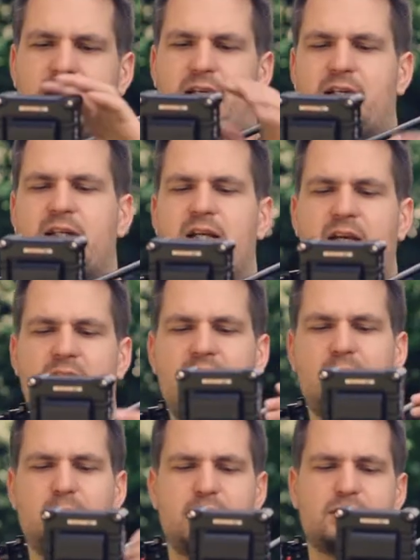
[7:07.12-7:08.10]
here,
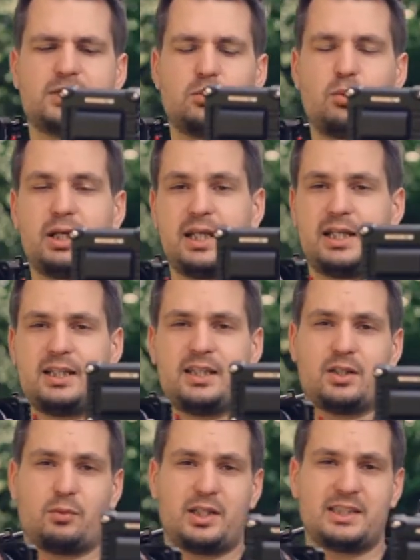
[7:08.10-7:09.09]
and because the way
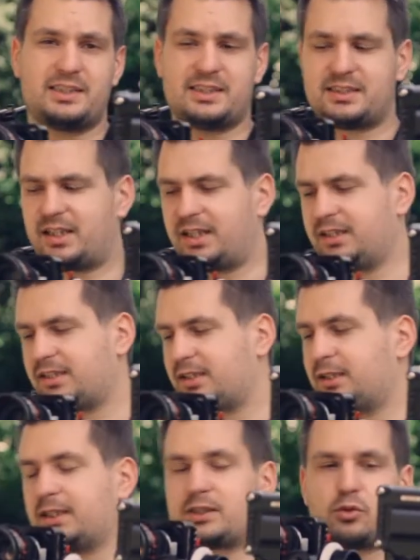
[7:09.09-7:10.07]
the rig is
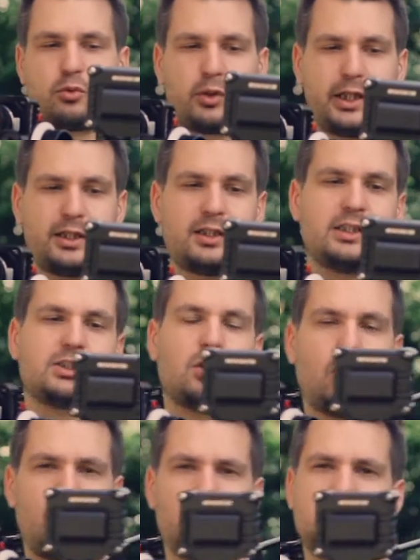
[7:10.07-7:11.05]
designed, the screen
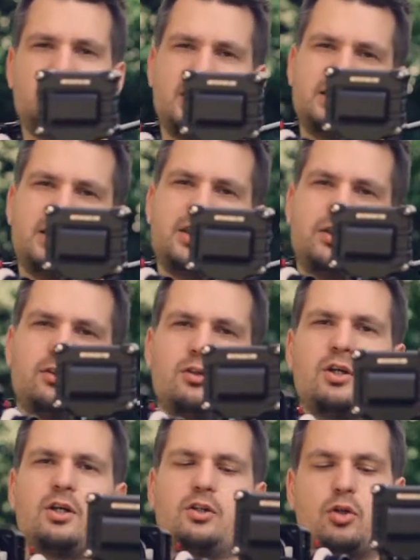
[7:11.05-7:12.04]
is always facing
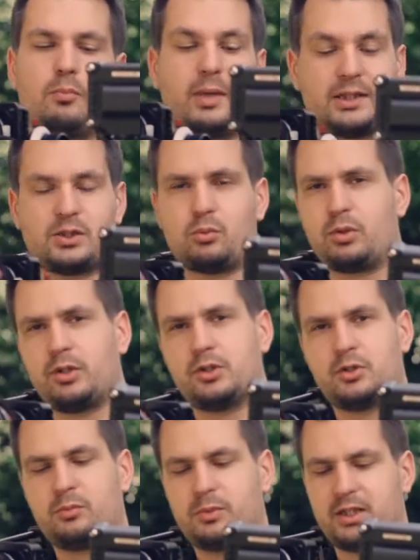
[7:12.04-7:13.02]
you no matter what
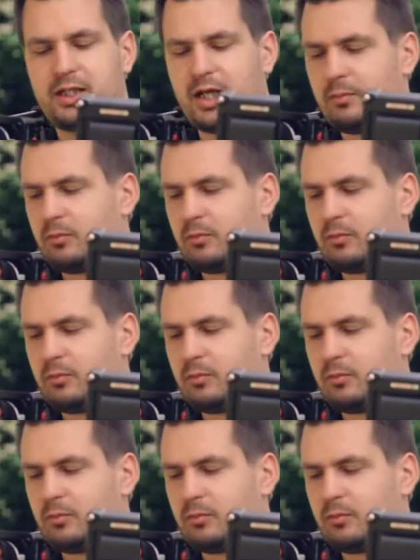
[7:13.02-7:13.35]
you're doing with the